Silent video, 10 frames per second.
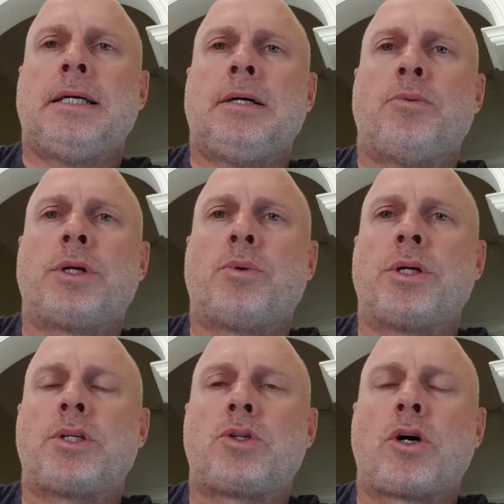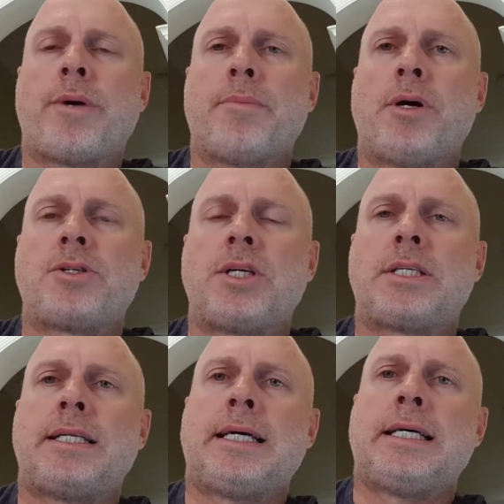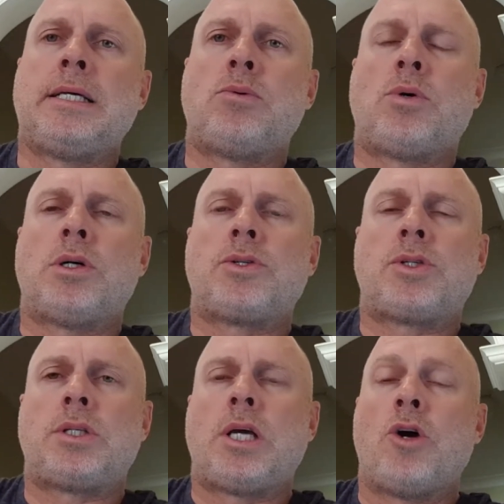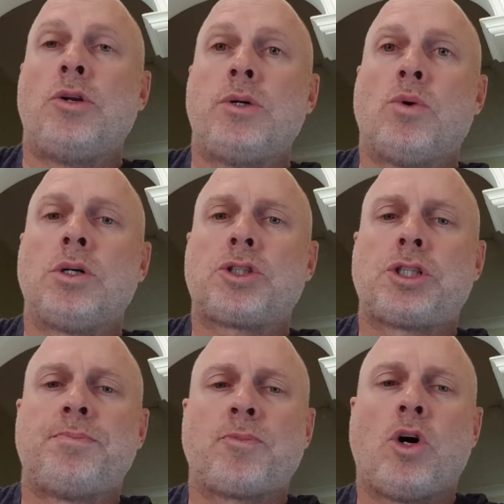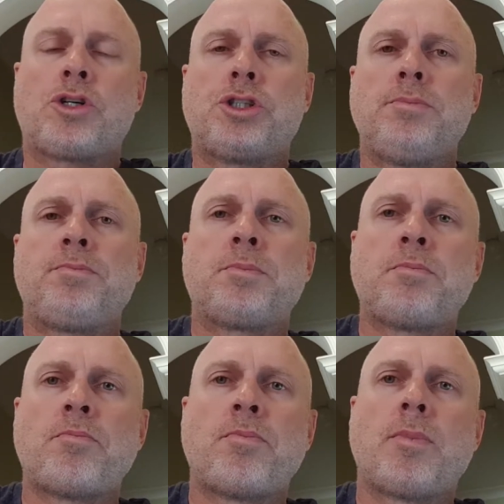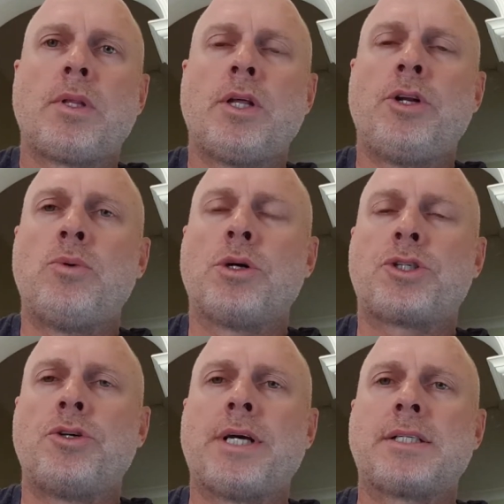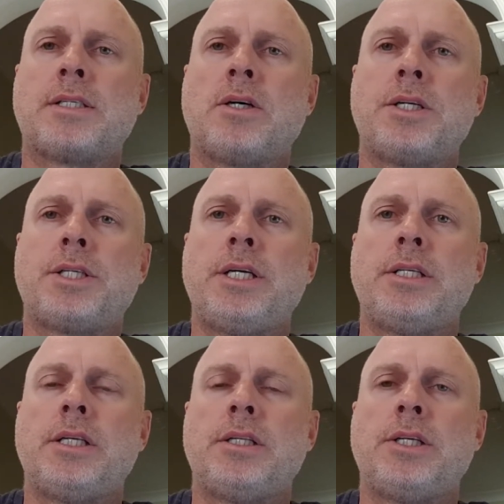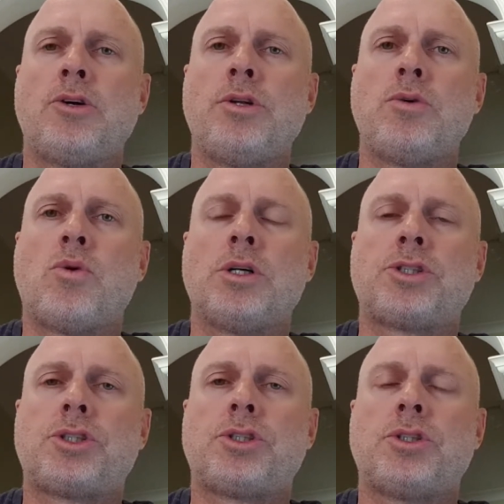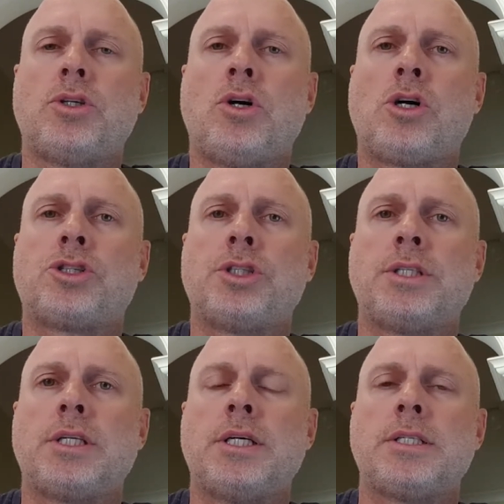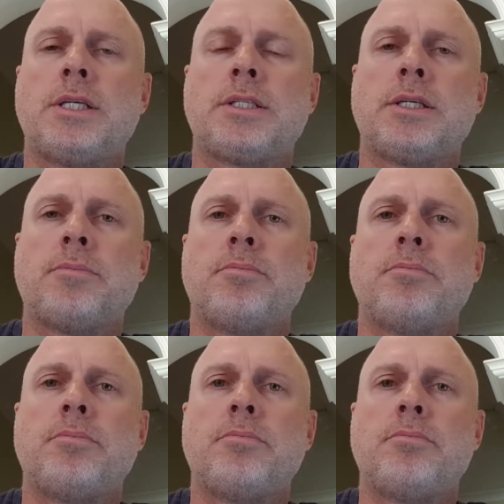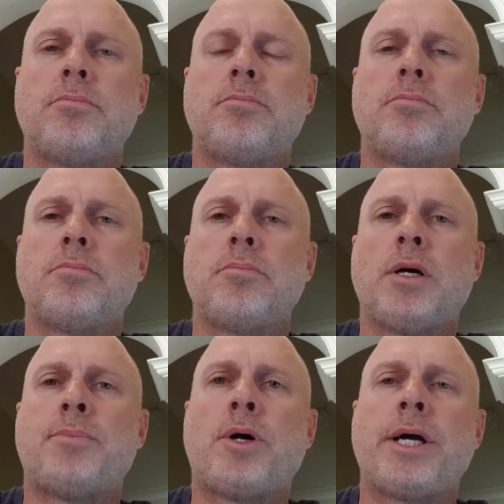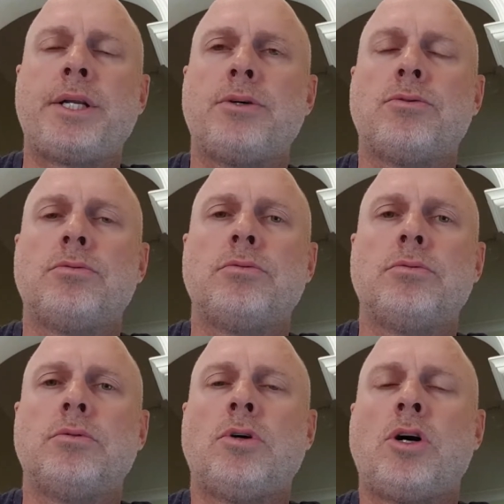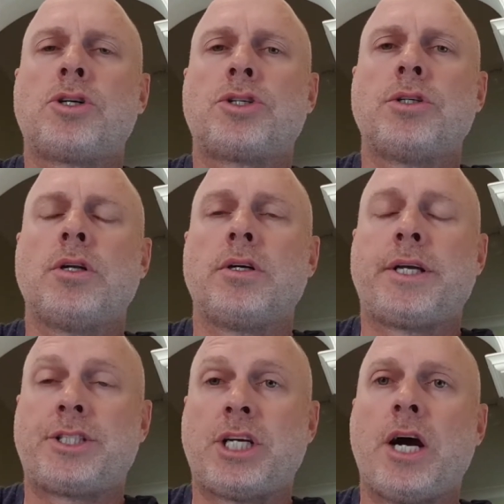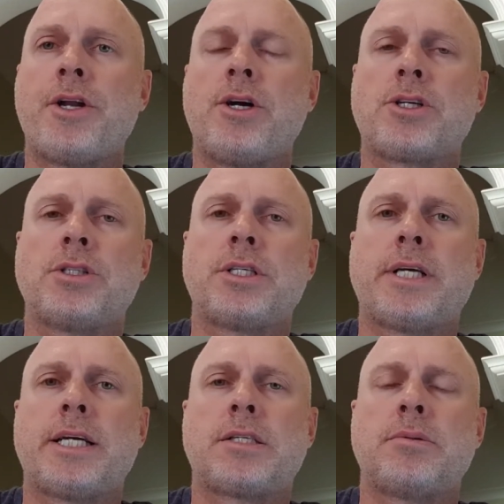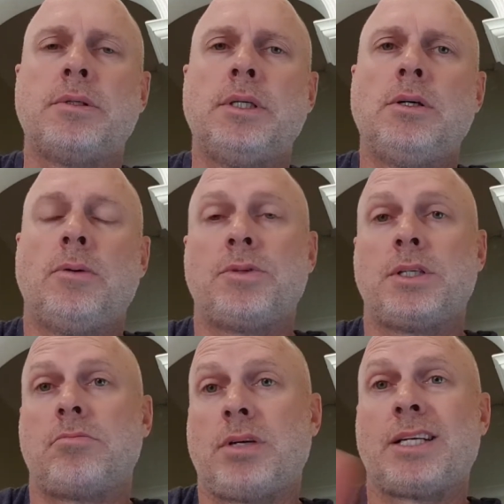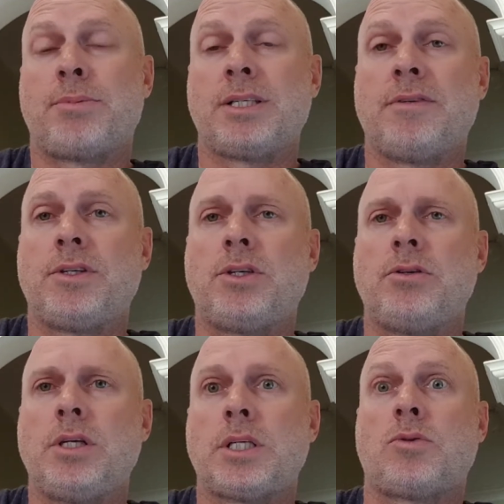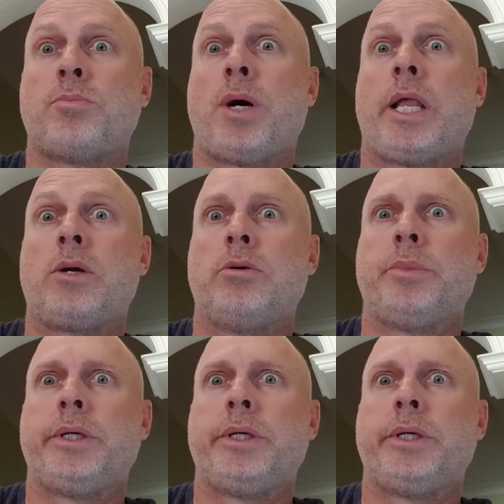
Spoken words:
What I wanted to talk about mostly today was the OnlyWatch auction. OnlyWatch 2019. The OnlyWatch auction is a biannual auction, a charity auction that takes place every 2 years. That's what biannual